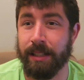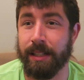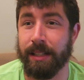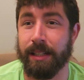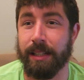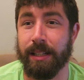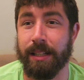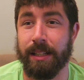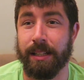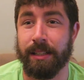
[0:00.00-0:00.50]

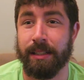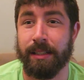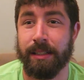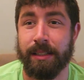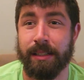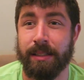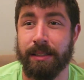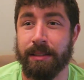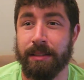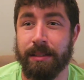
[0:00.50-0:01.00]

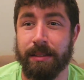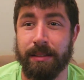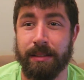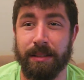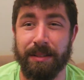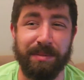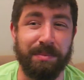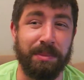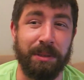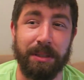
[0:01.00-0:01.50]

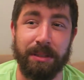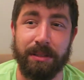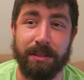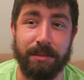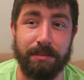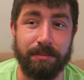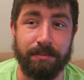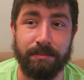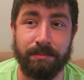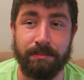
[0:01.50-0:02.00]
I've built
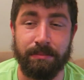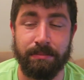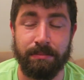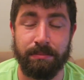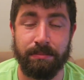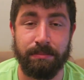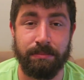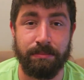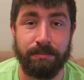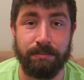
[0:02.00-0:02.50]
some
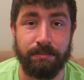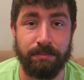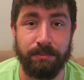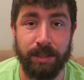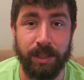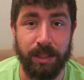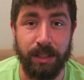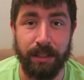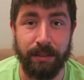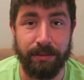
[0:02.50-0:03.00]

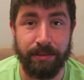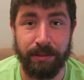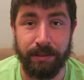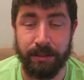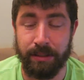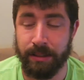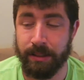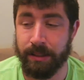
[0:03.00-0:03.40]
stuff,